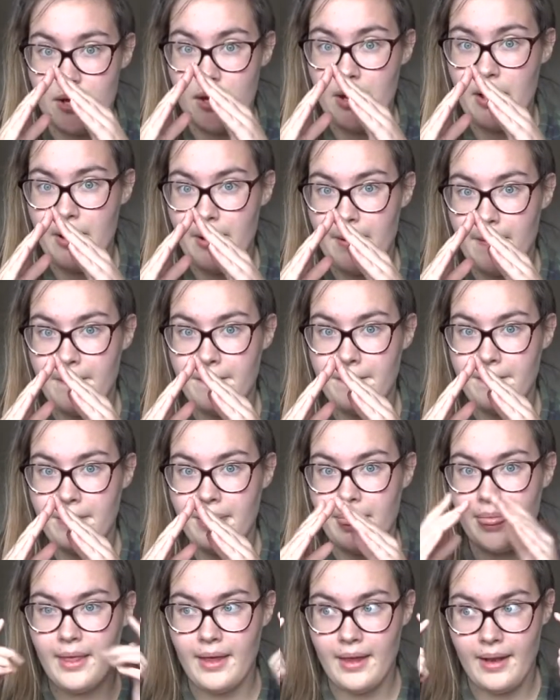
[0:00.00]
top
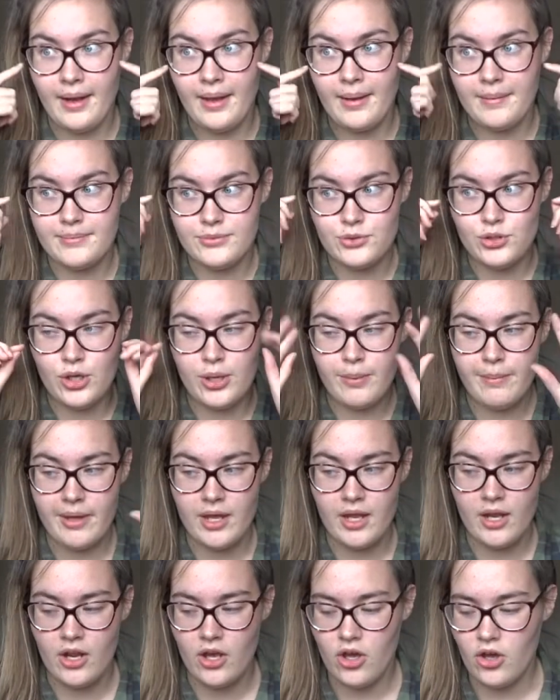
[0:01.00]
that I'm
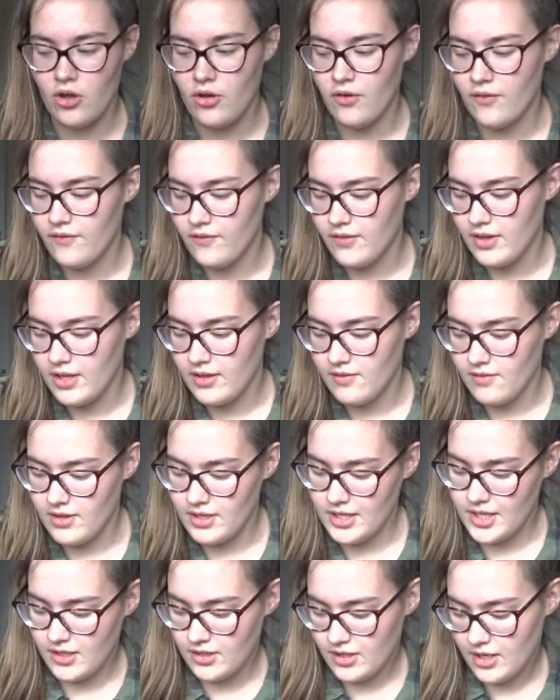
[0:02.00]
dreaming of. If
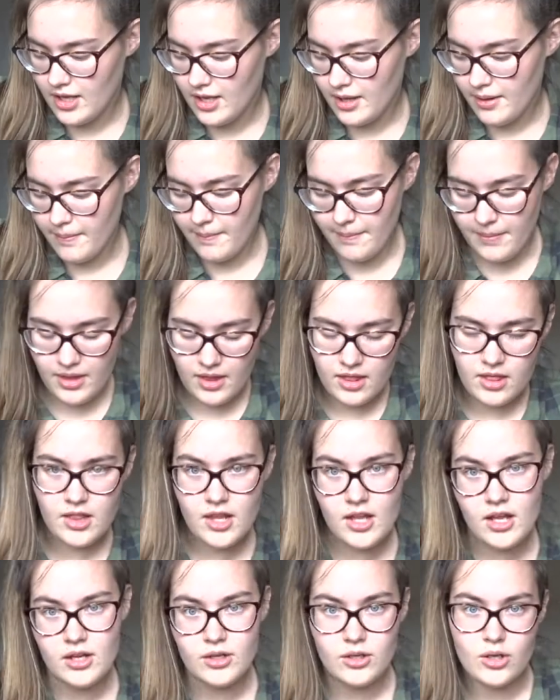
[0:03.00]
you need me,
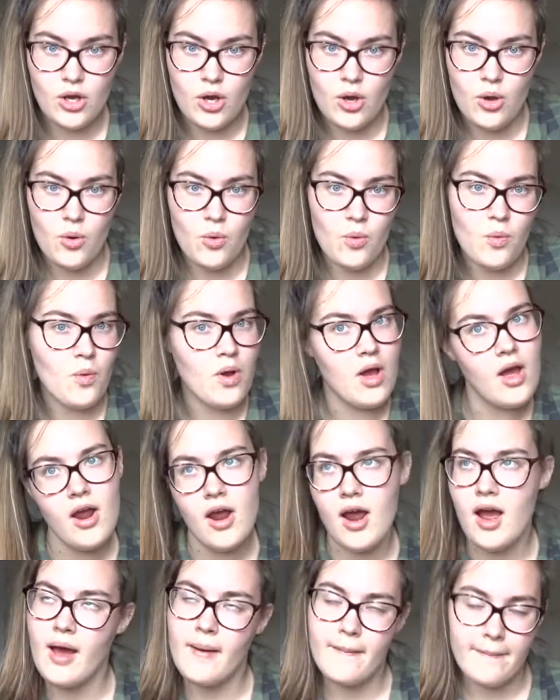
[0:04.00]
you know
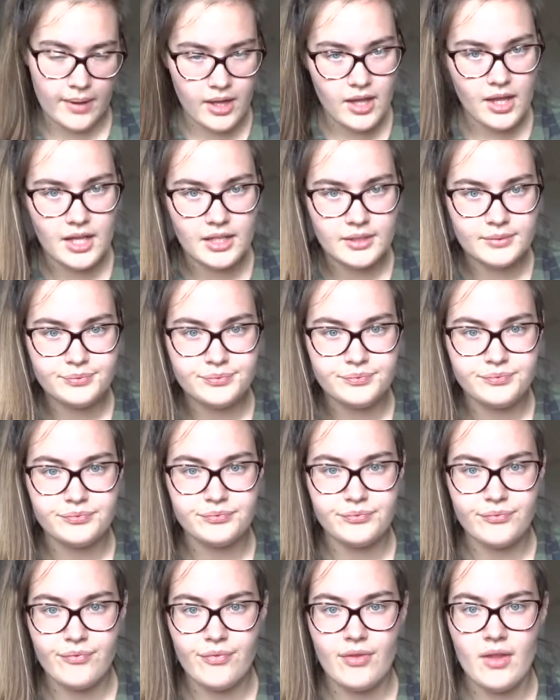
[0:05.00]
where I'll be.
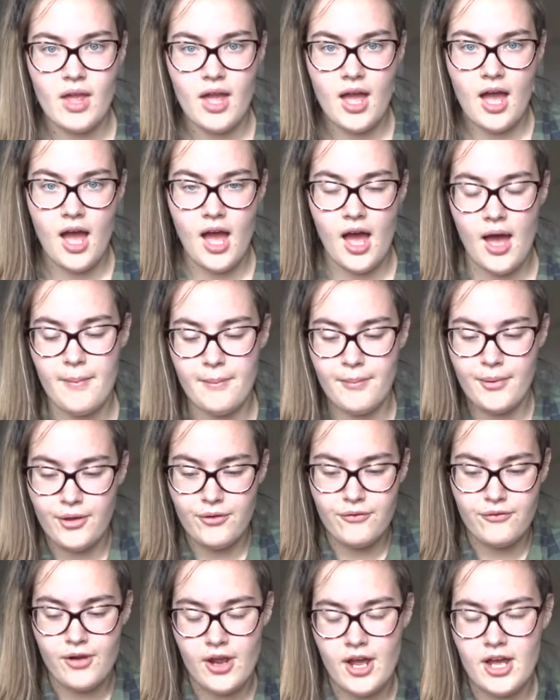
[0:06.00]
I'll
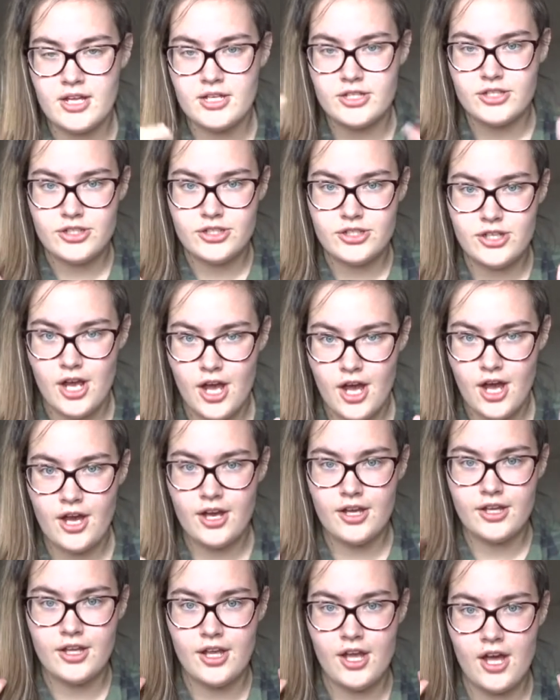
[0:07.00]
be riding
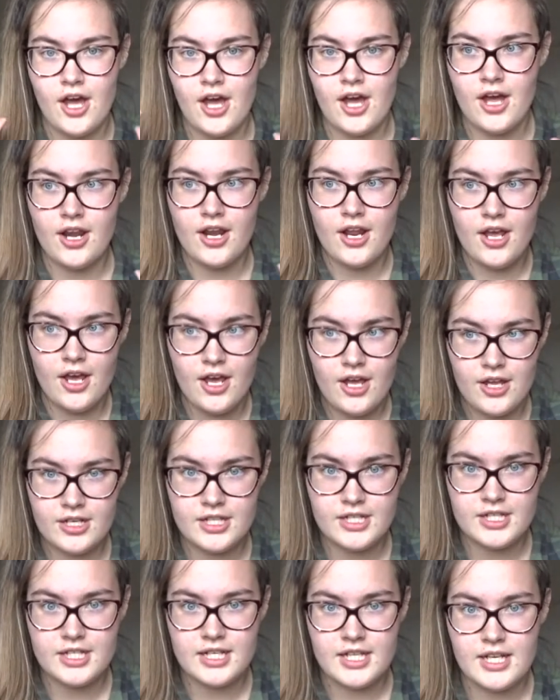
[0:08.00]
shotgun
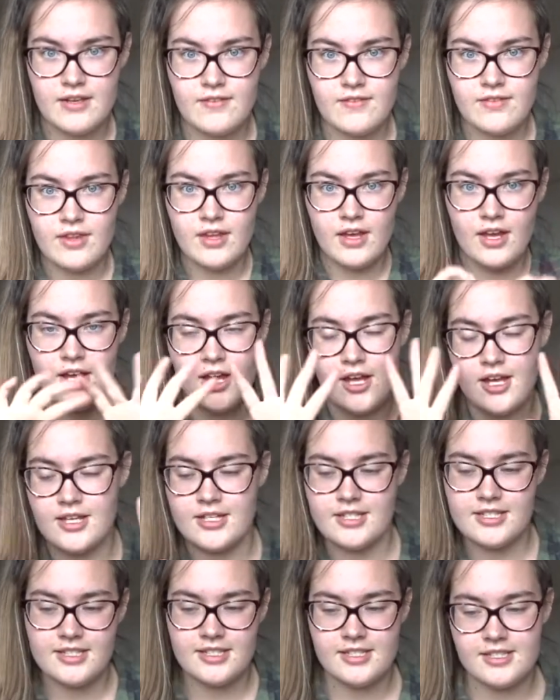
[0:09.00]
underneath the
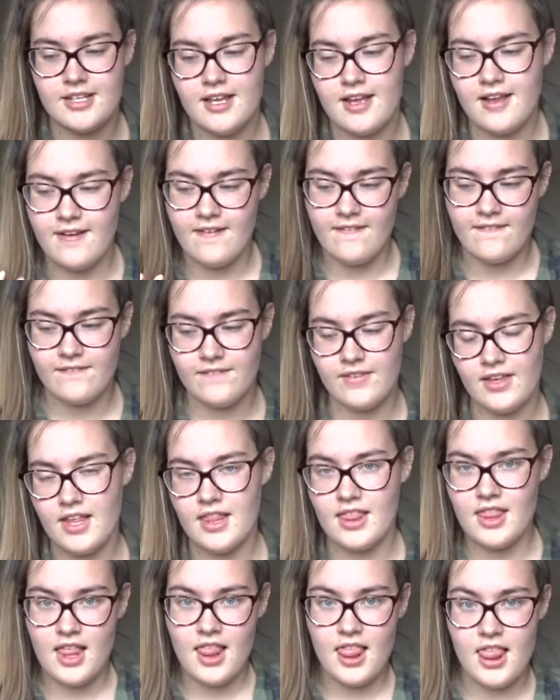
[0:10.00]
hot sun,
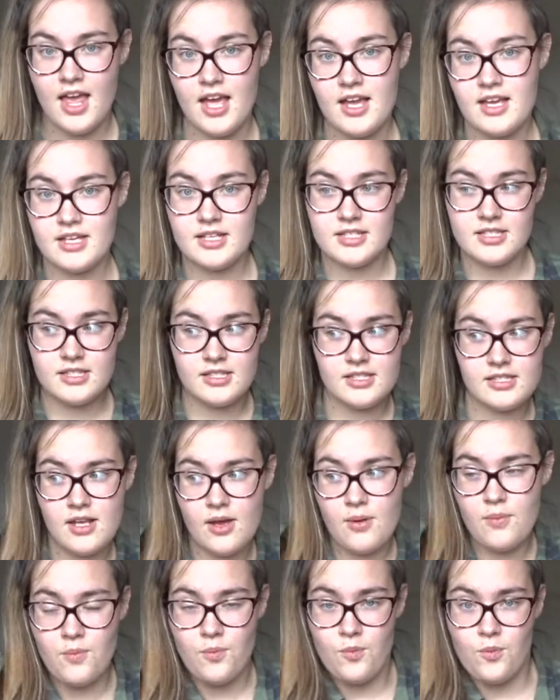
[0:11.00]
feeling like
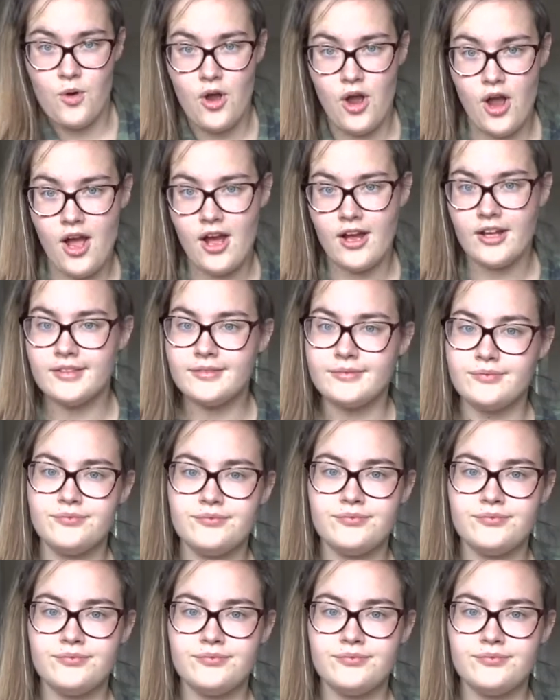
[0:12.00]
someone.